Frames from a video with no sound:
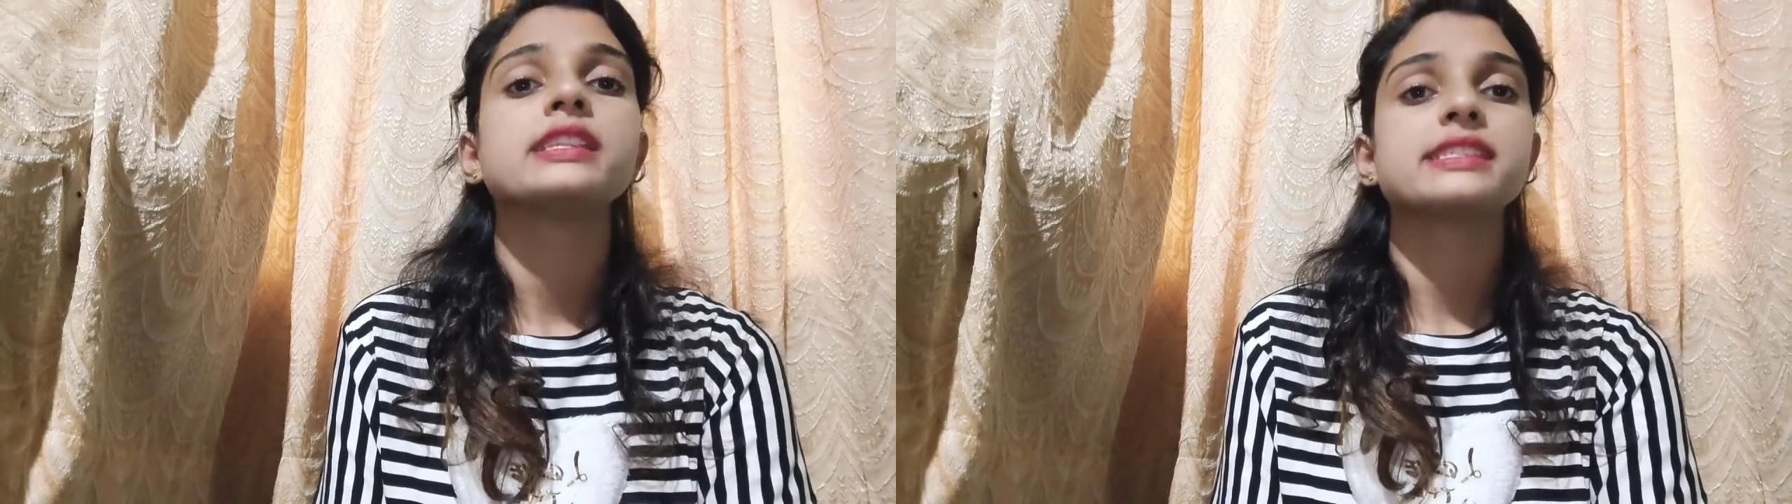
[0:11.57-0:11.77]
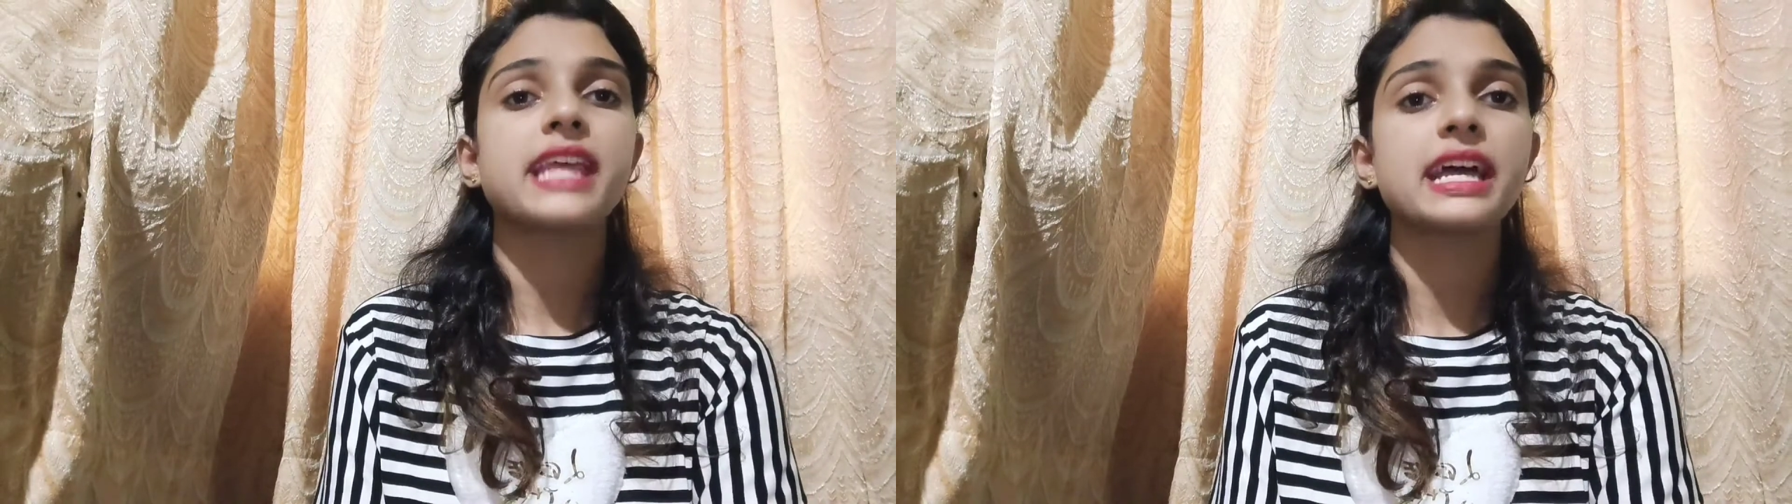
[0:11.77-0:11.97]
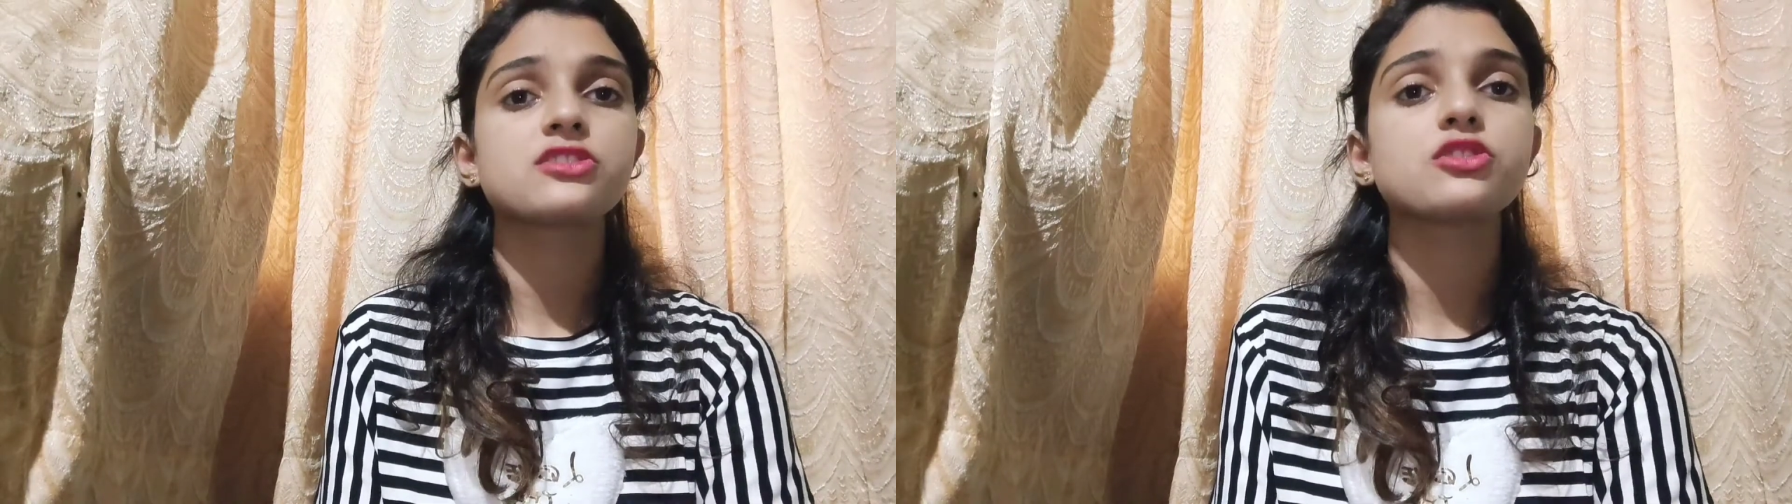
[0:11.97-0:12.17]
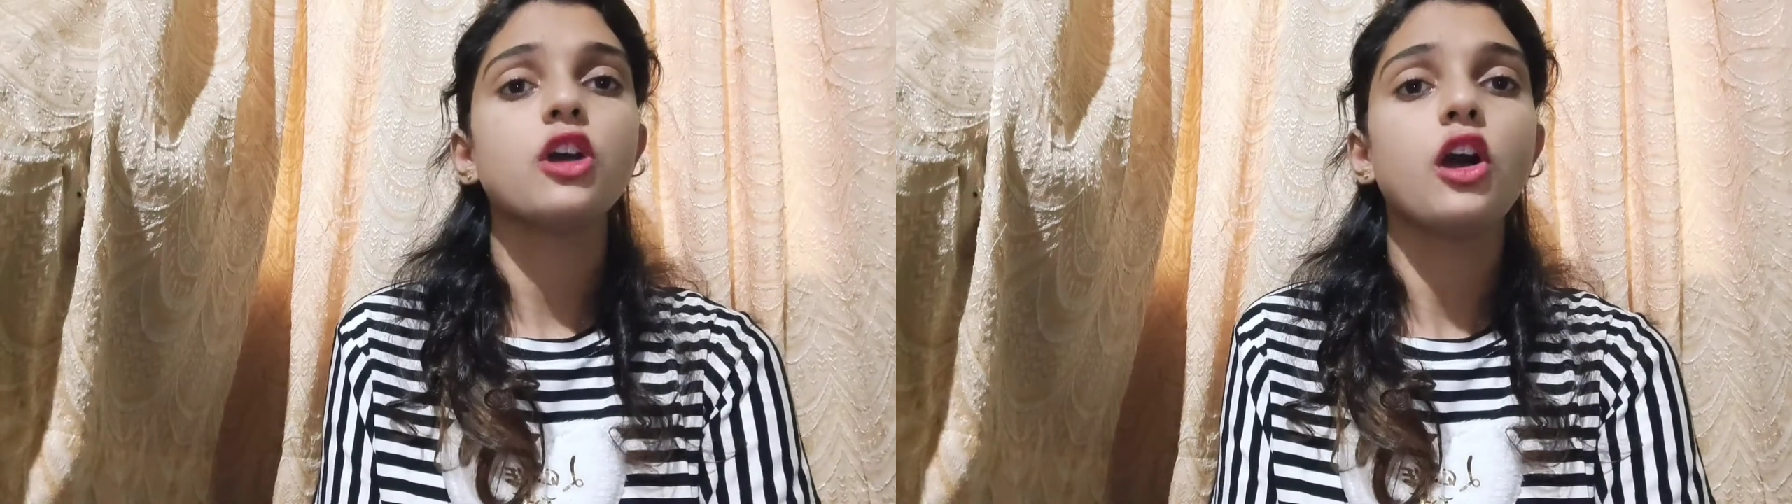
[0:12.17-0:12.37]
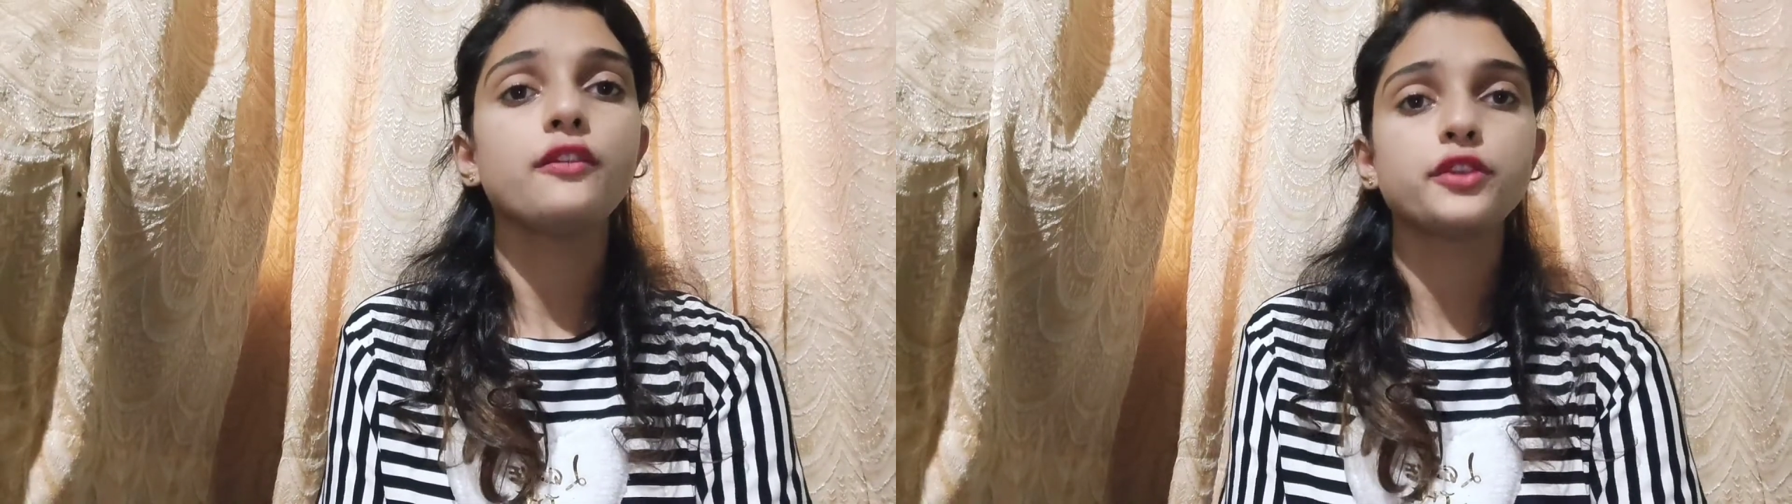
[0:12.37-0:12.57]
Statue
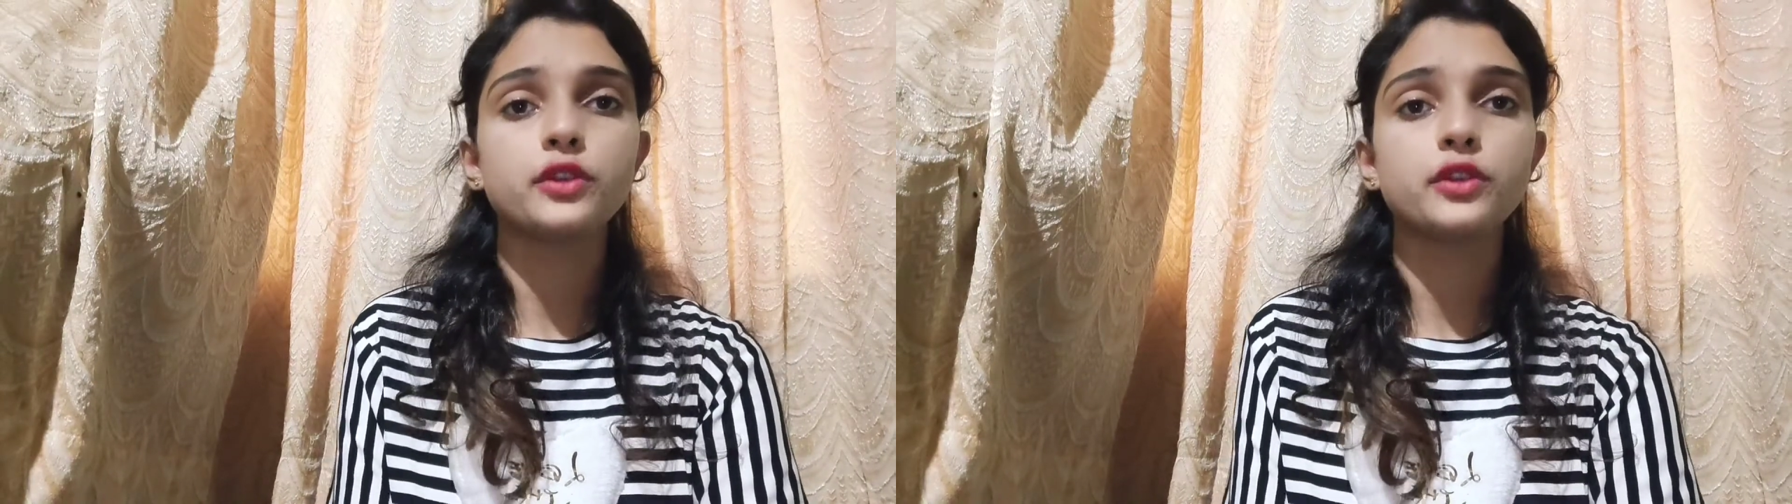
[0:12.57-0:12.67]
of